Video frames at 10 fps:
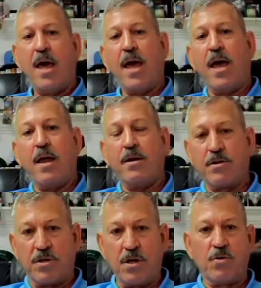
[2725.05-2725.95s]
and
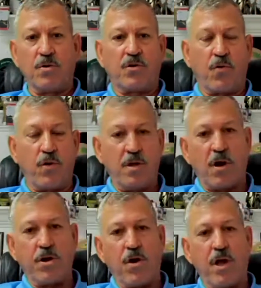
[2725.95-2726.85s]
deciduous trees
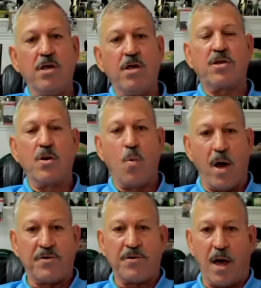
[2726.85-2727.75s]
on your east and
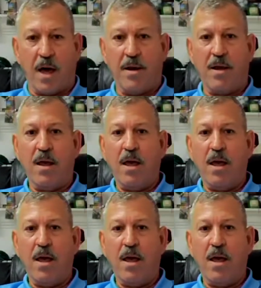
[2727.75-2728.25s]
west side.